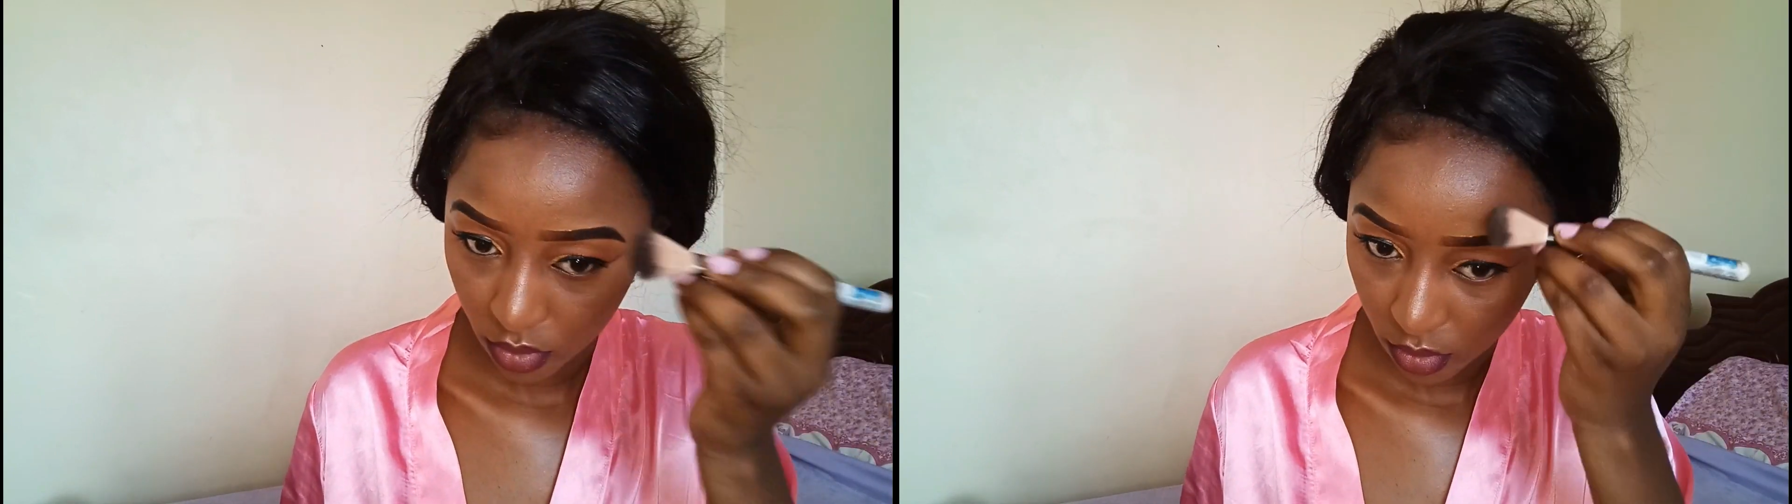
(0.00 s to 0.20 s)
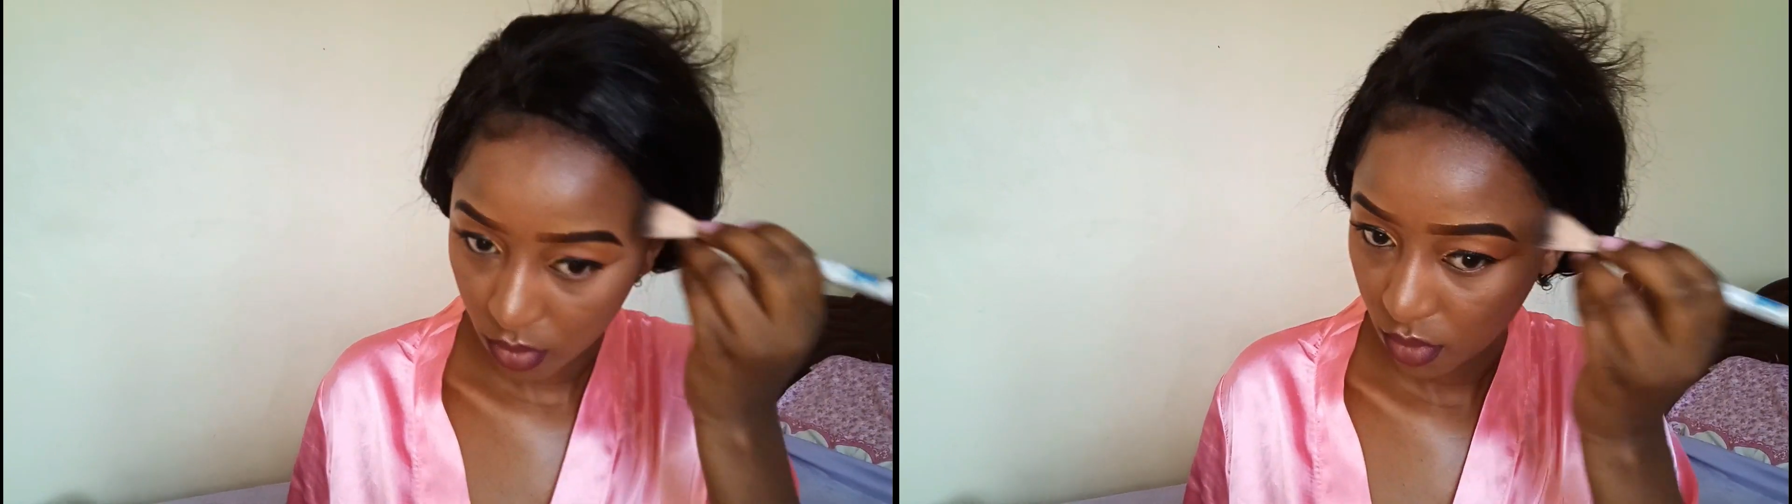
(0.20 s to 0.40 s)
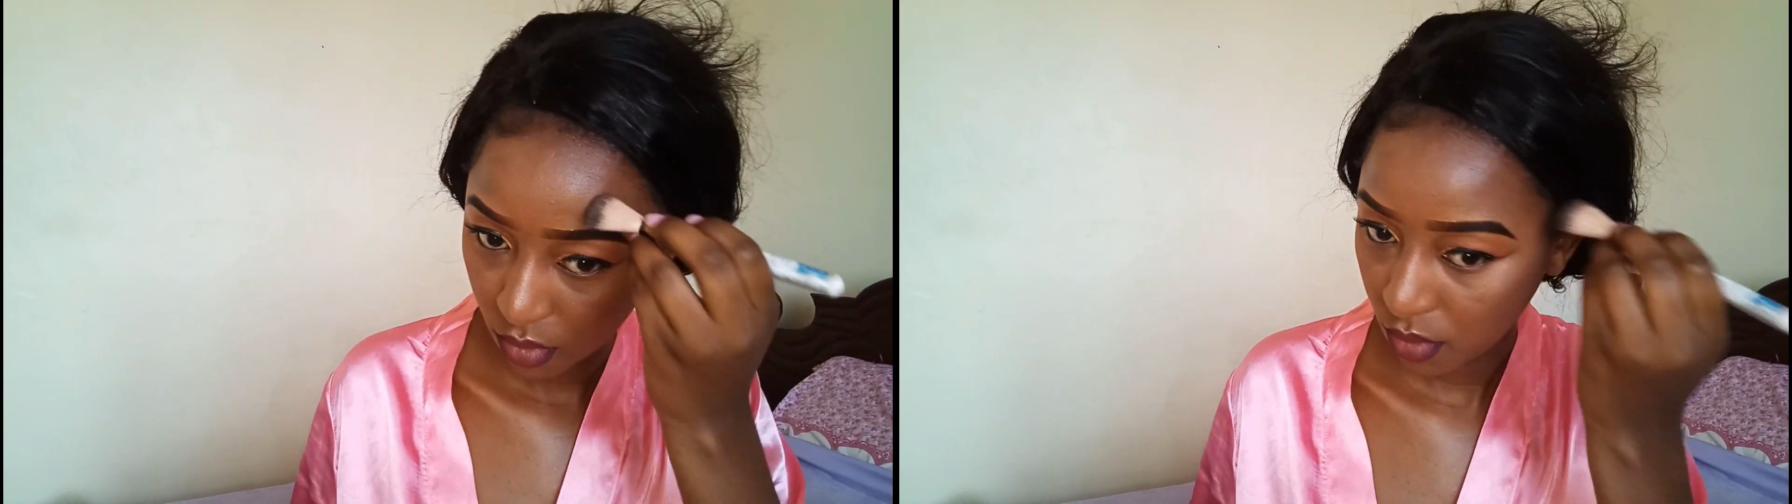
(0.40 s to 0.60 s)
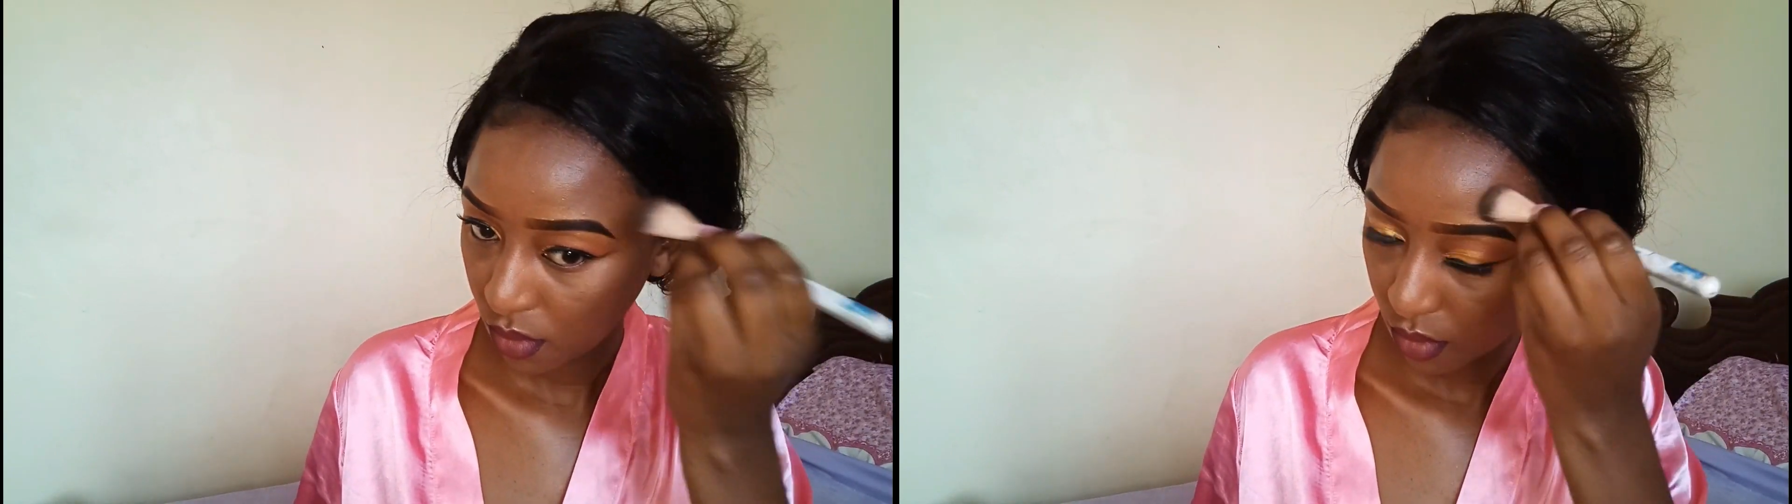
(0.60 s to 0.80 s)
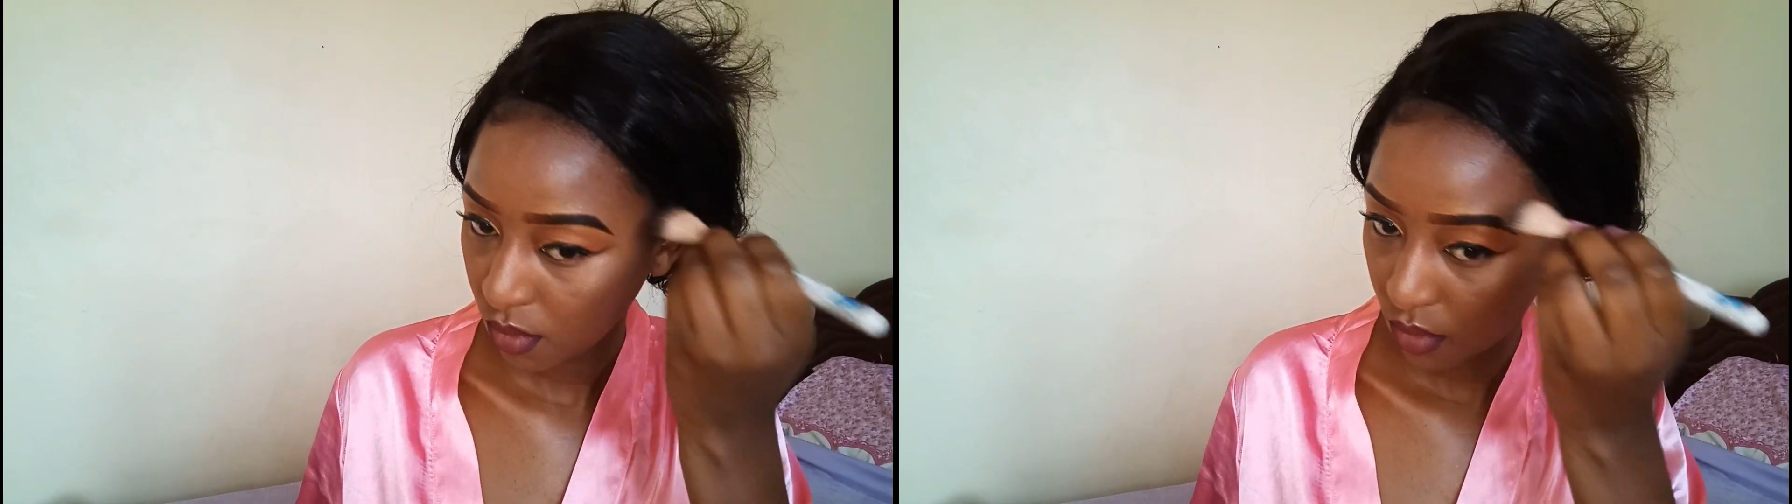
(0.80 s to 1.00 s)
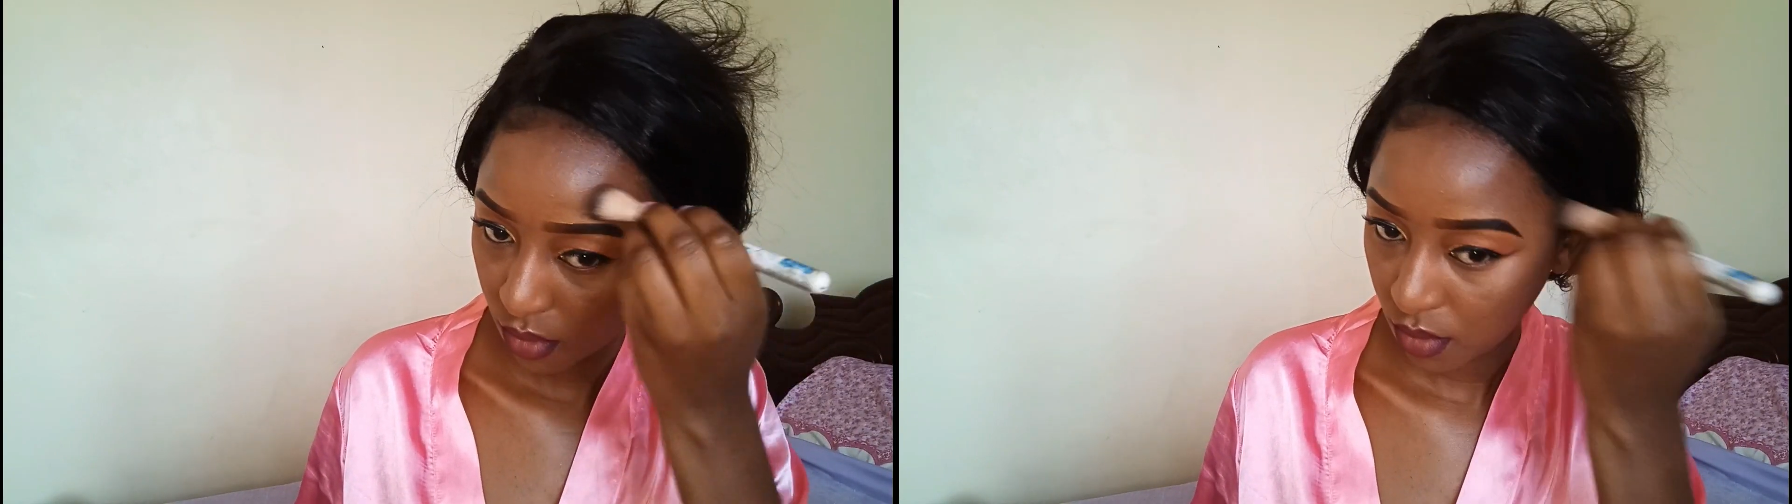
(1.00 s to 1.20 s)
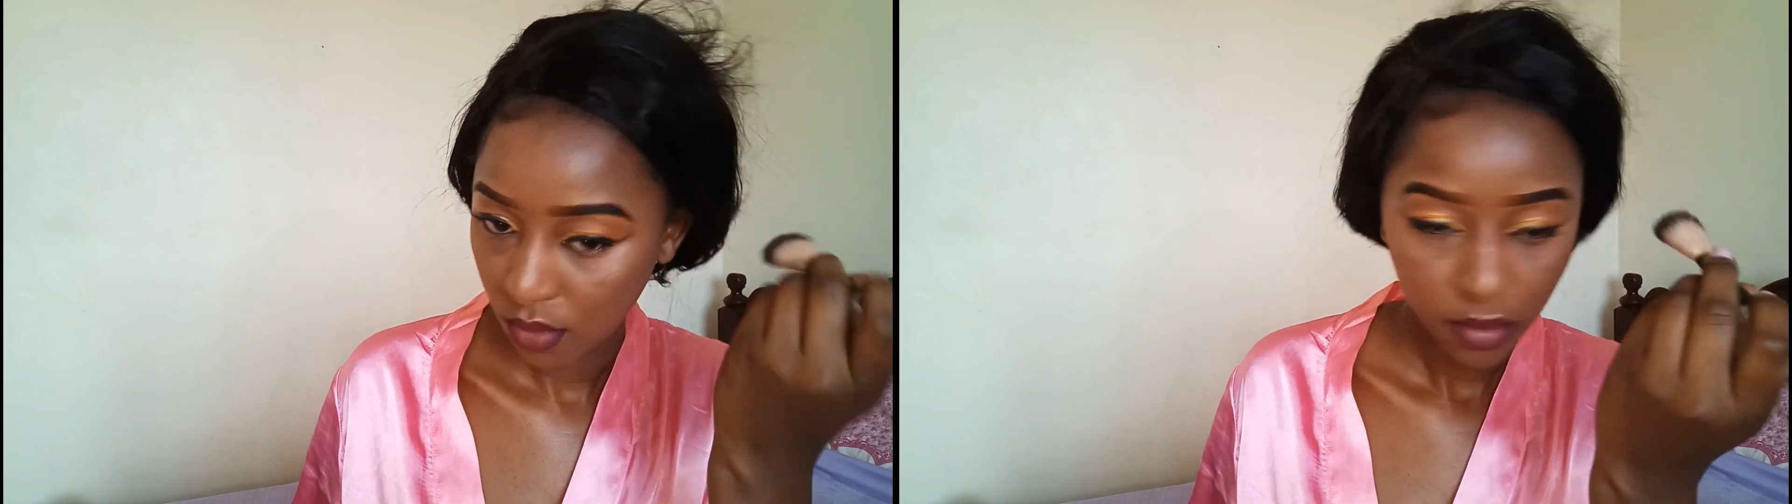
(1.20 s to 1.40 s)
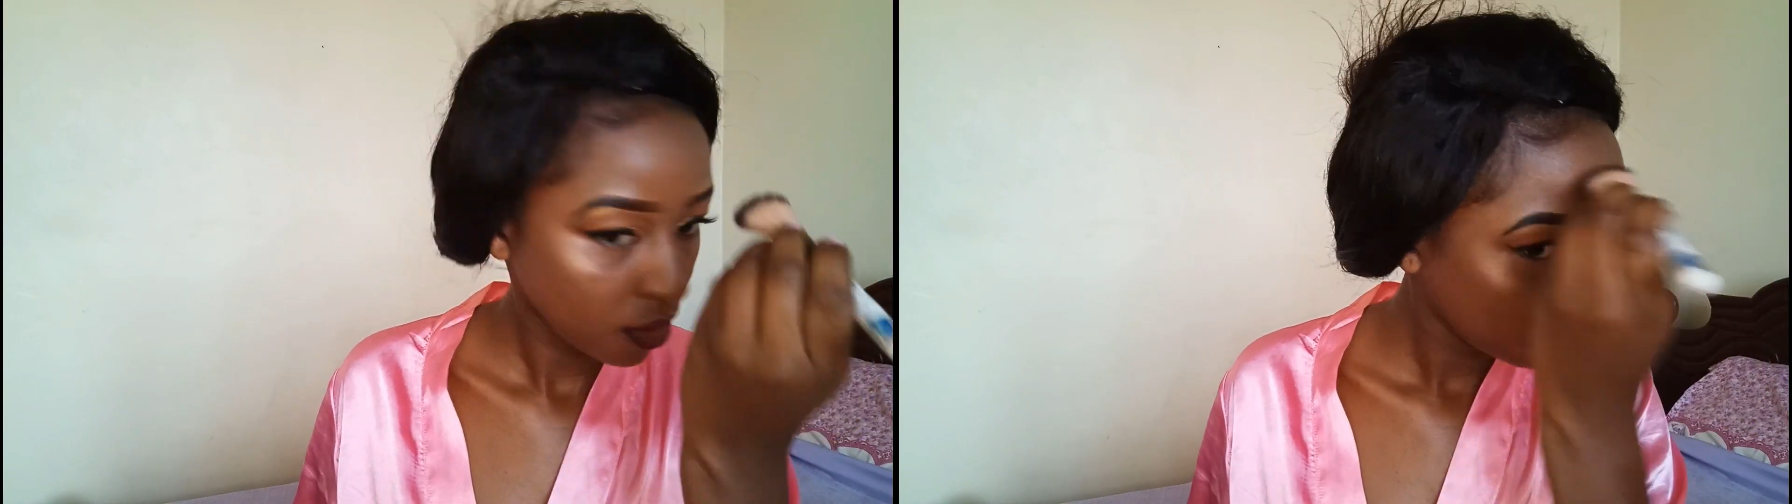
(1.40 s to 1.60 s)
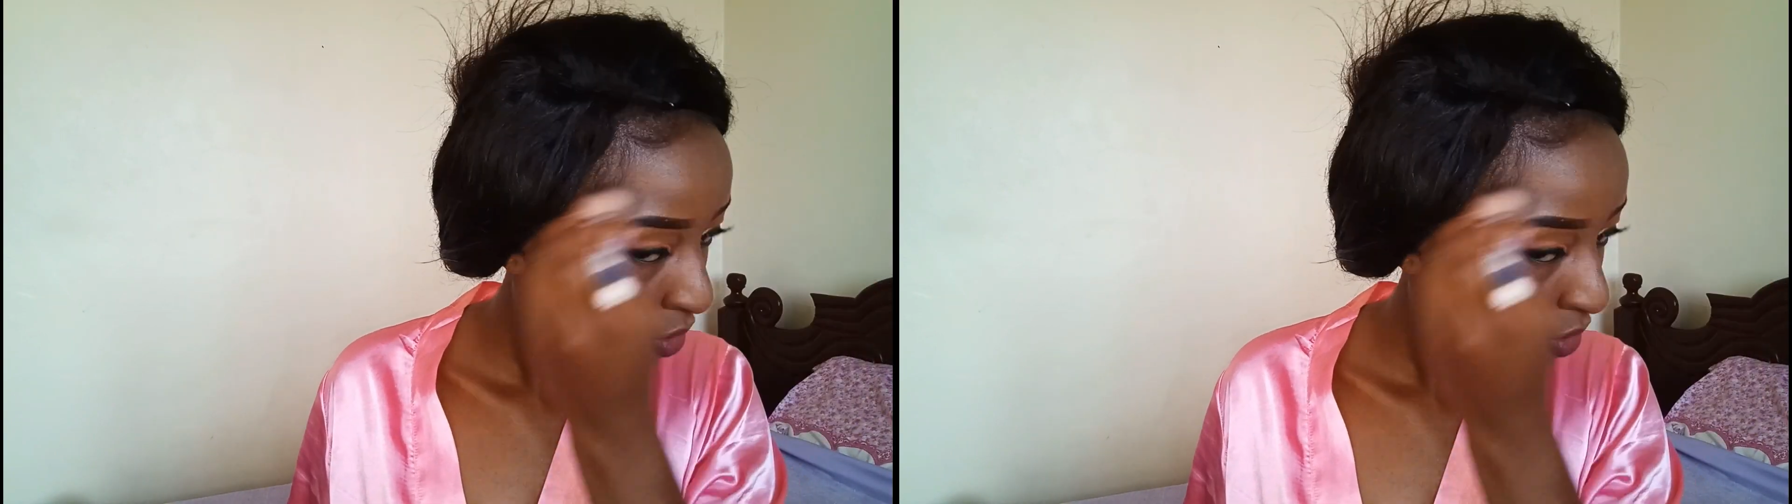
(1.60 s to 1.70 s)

ball, on the